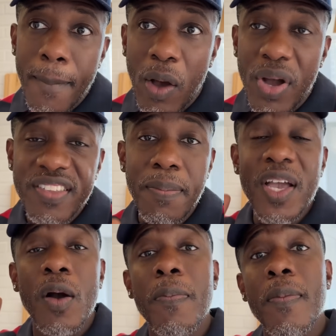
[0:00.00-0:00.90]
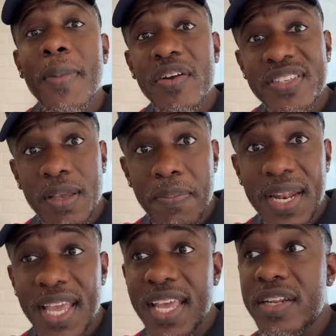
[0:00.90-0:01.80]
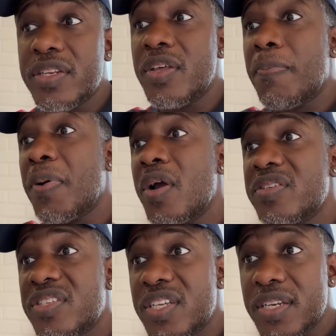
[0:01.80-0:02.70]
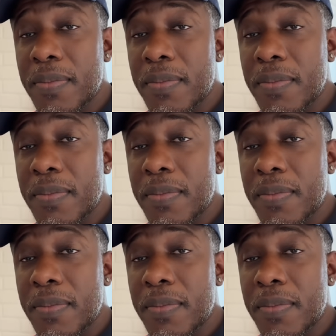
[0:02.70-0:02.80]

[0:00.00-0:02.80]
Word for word: I want to big up Marissa Benin, the person